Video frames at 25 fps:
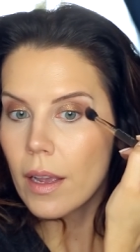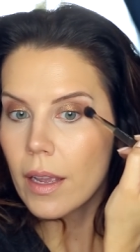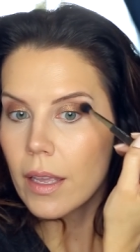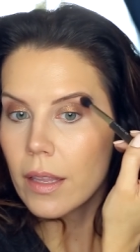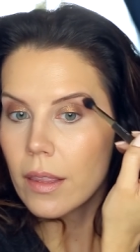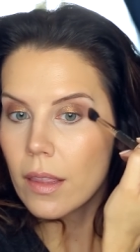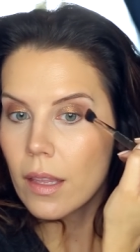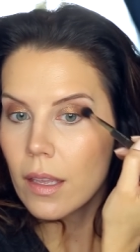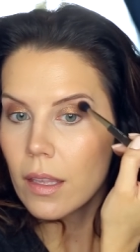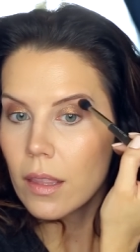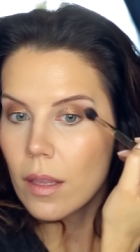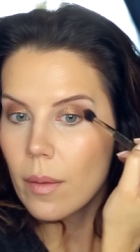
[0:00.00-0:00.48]
I
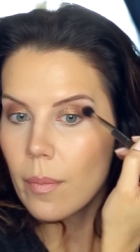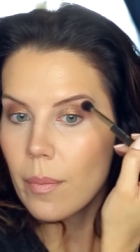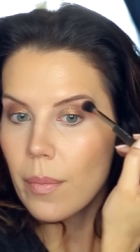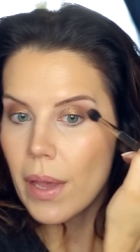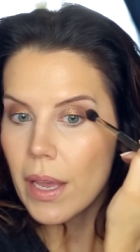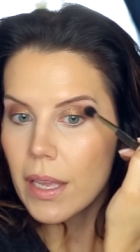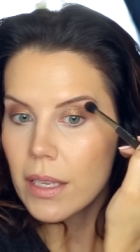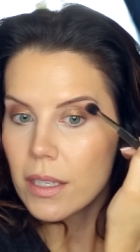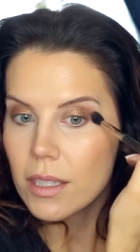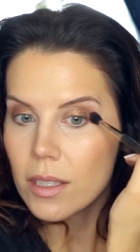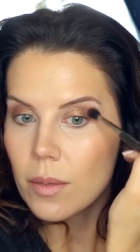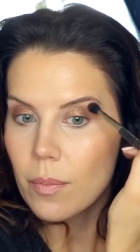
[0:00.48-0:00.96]
think the
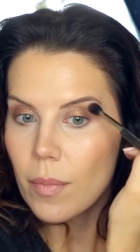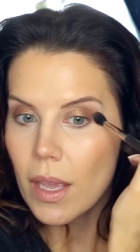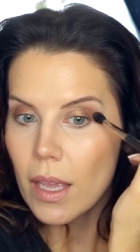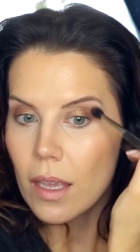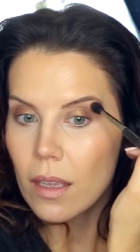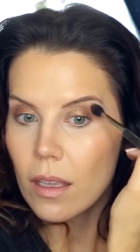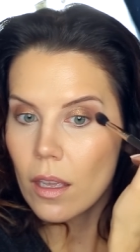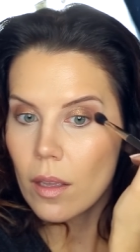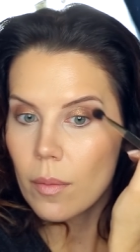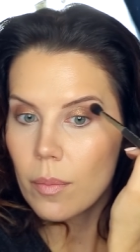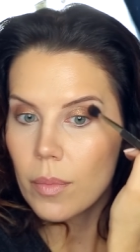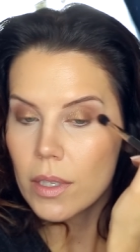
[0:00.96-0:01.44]
best
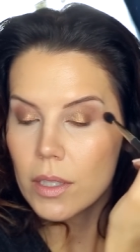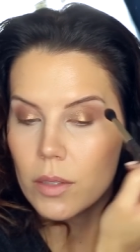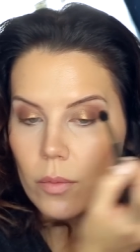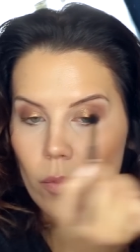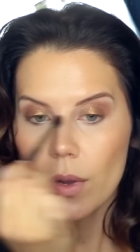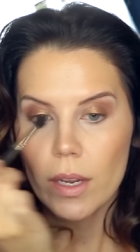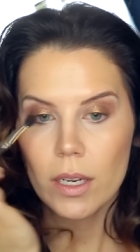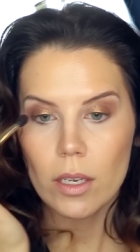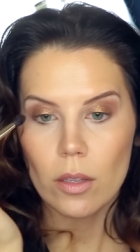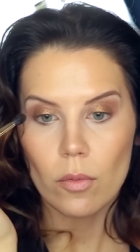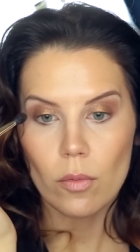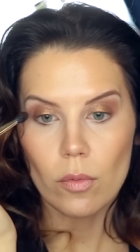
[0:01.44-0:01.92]
makeup is
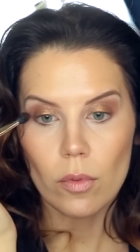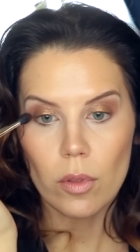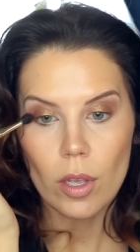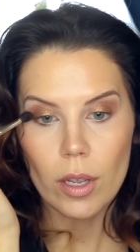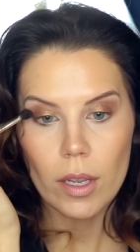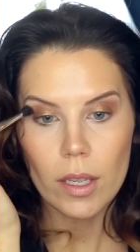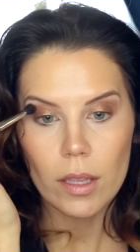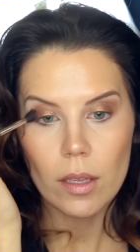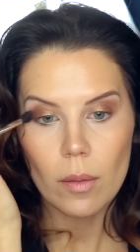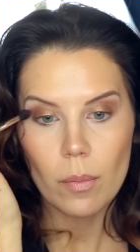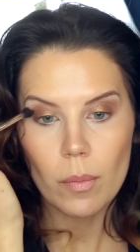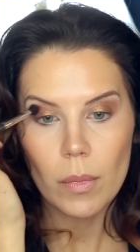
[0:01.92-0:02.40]
when you
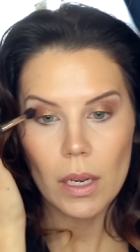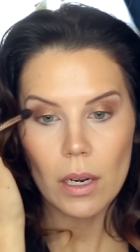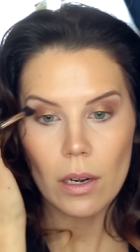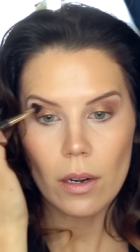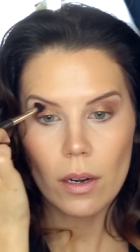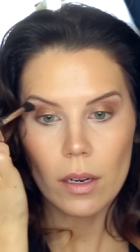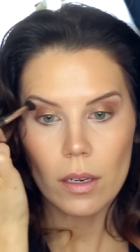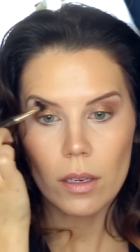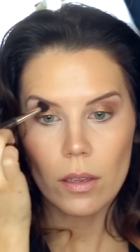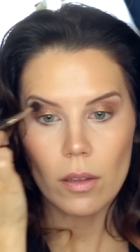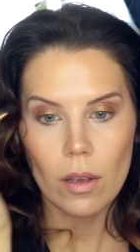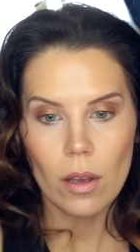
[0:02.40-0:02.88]
look in the
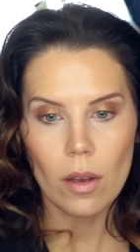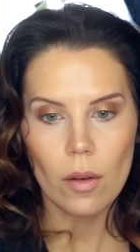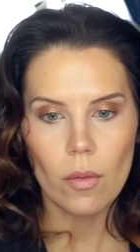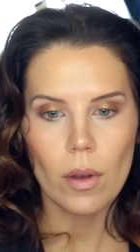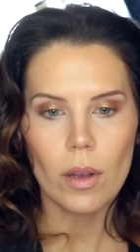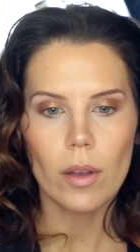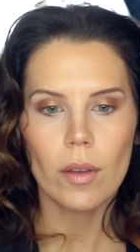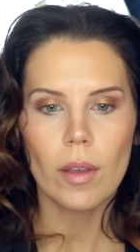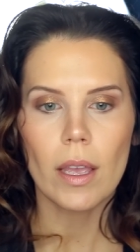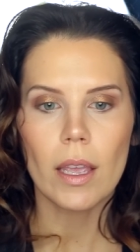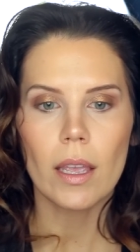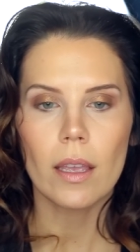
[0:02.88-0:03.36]
mirror and you go,
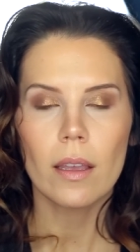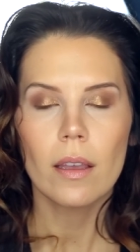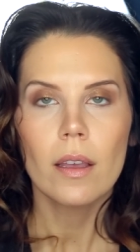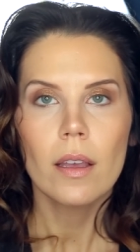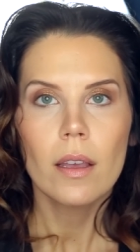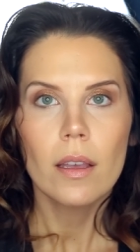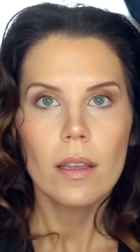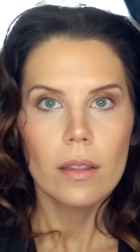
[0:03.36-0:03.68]
okay,